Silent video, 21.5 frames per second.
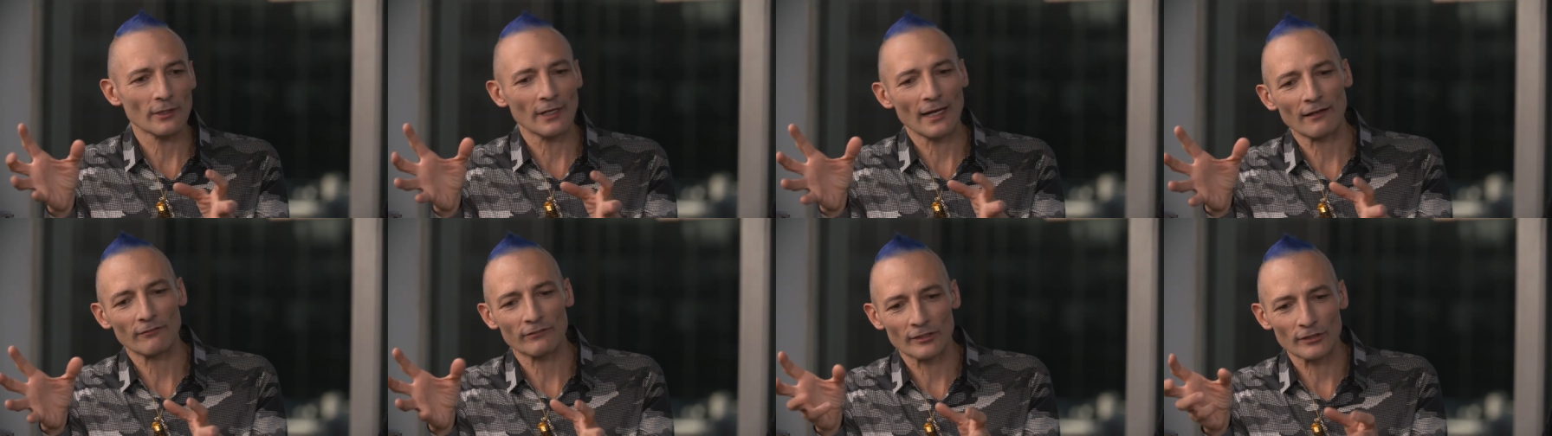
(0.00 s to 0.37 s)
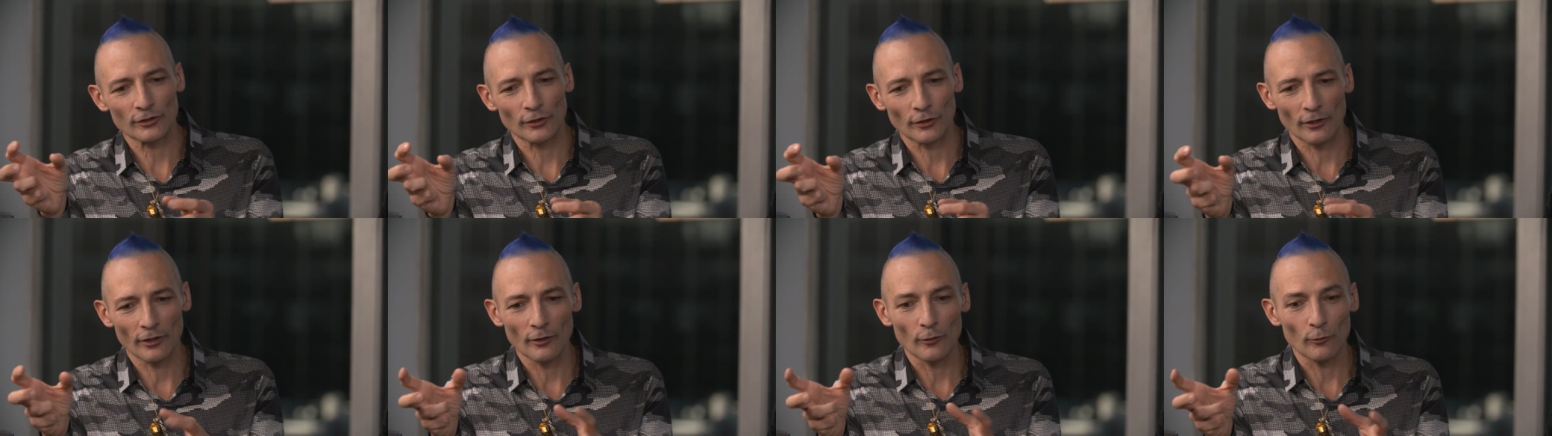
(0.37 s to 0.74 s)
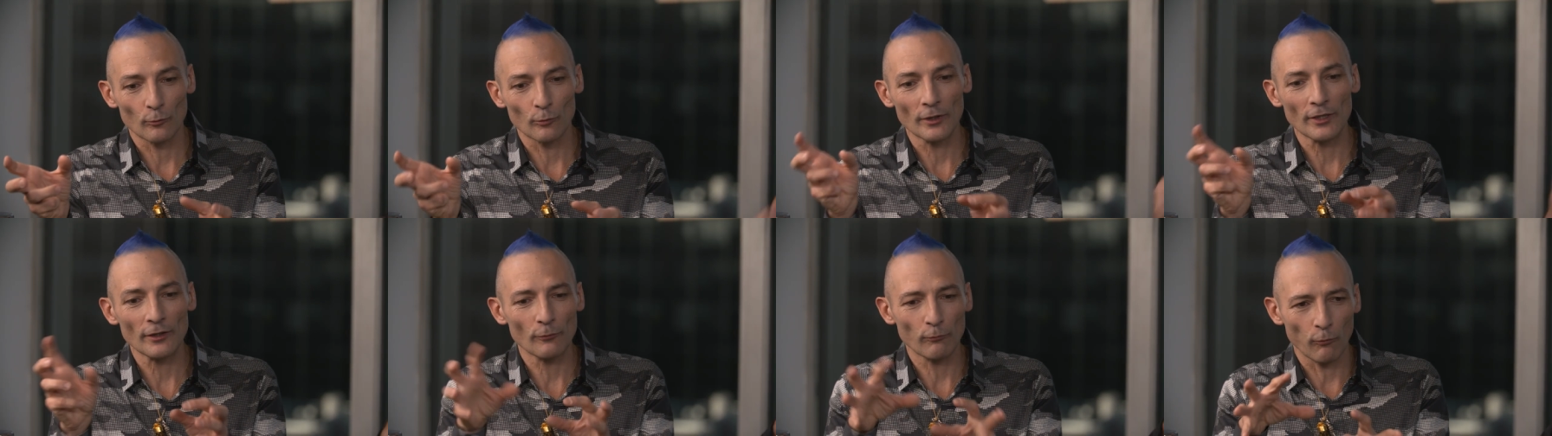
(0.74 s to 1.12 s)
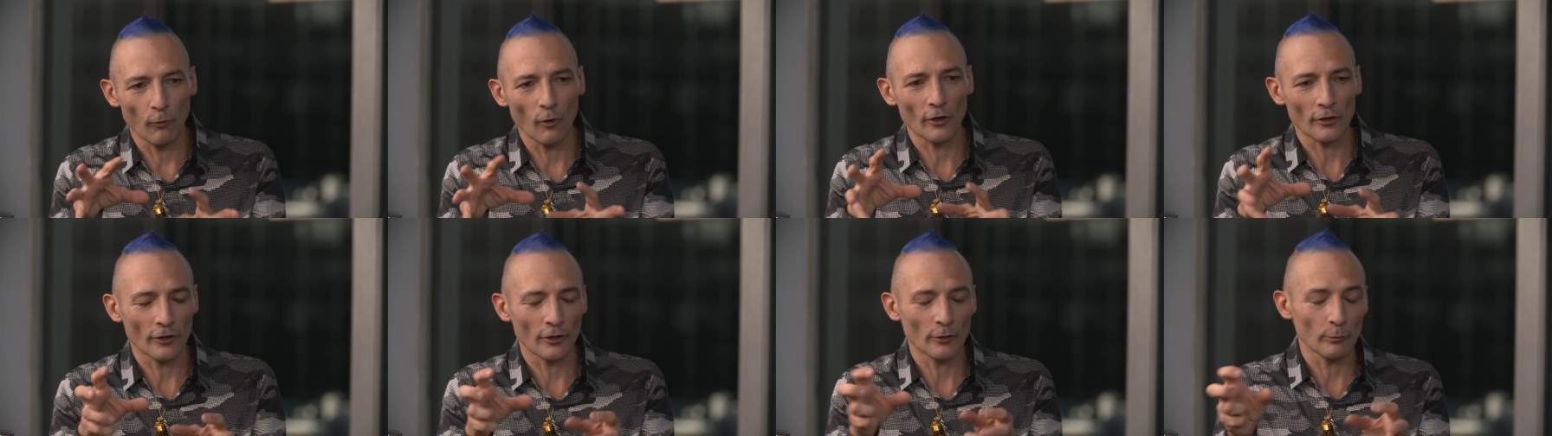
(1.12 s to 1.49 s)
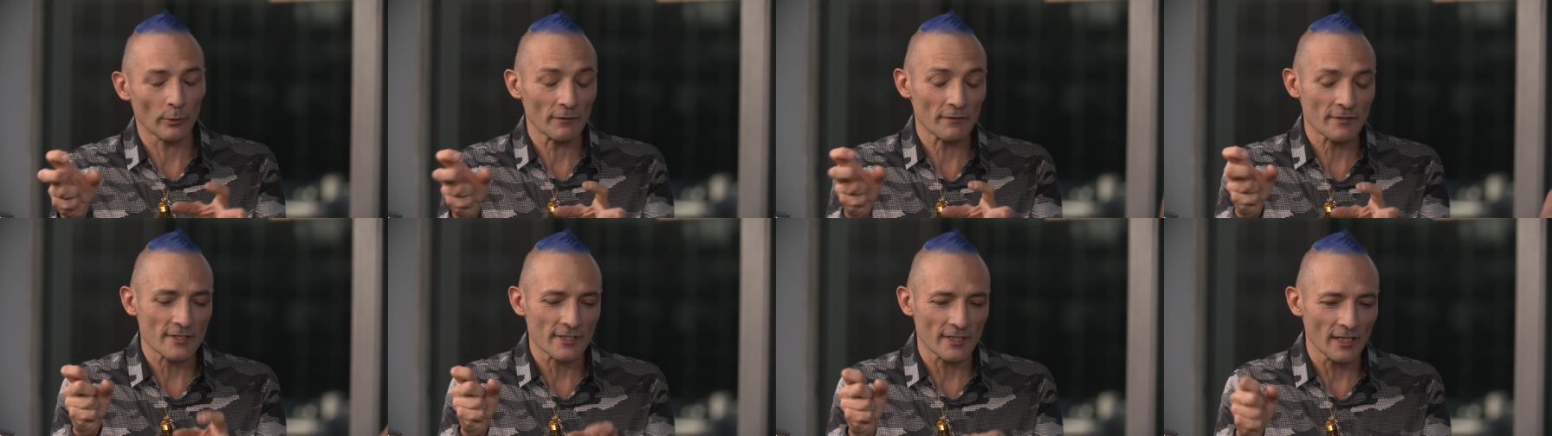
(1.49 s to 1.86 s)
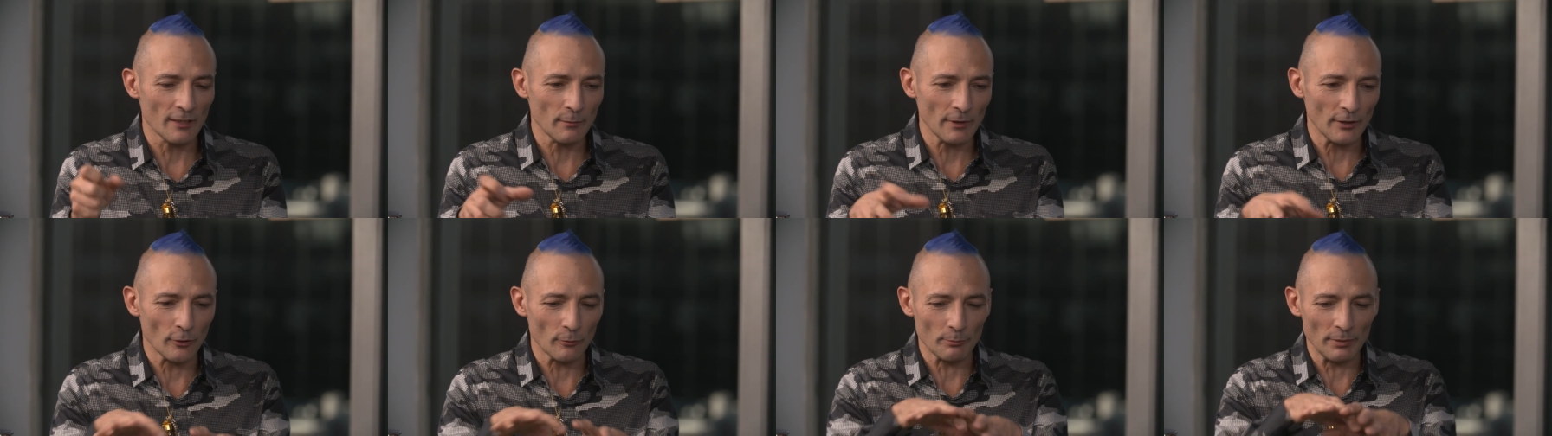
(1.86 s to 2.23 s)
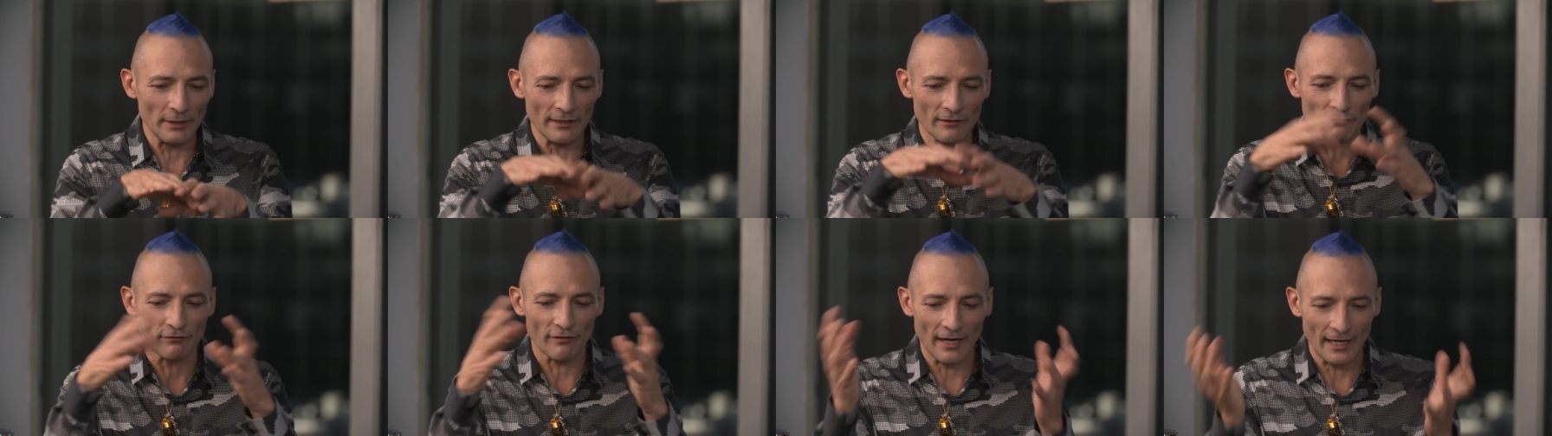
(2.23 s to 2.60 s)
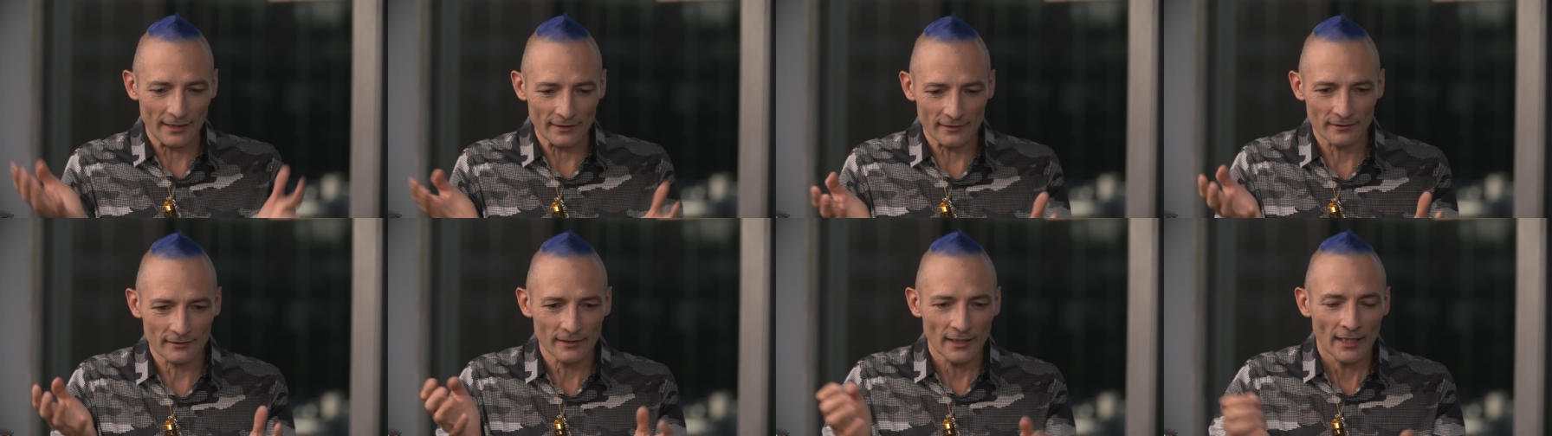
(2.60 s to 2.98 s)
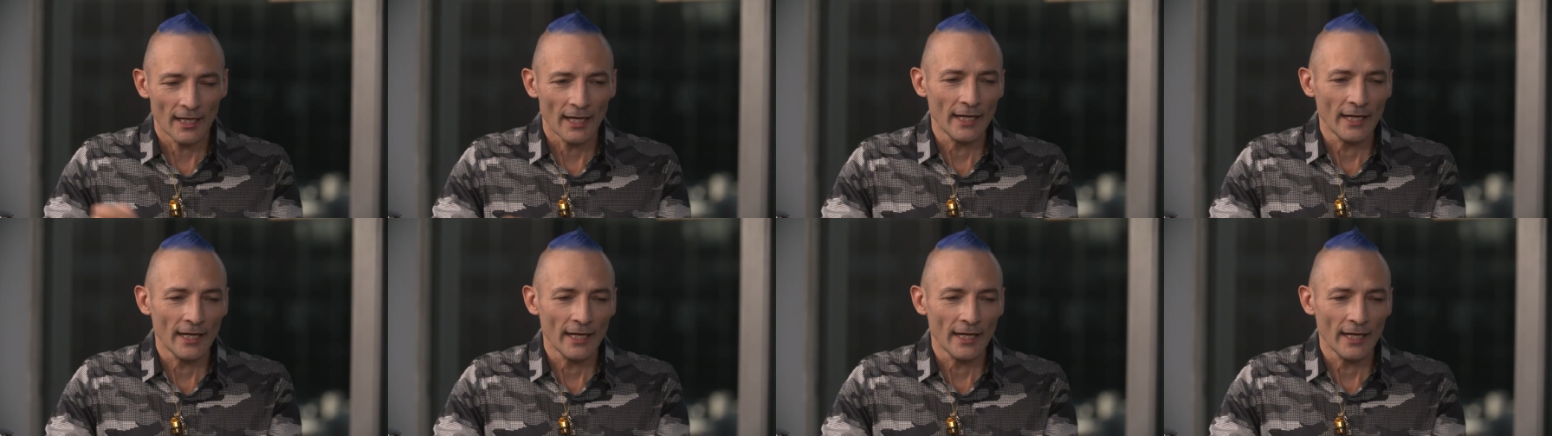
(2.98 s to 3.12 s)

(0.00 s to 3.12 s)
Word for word: the lavender with water, with steam in a big vat.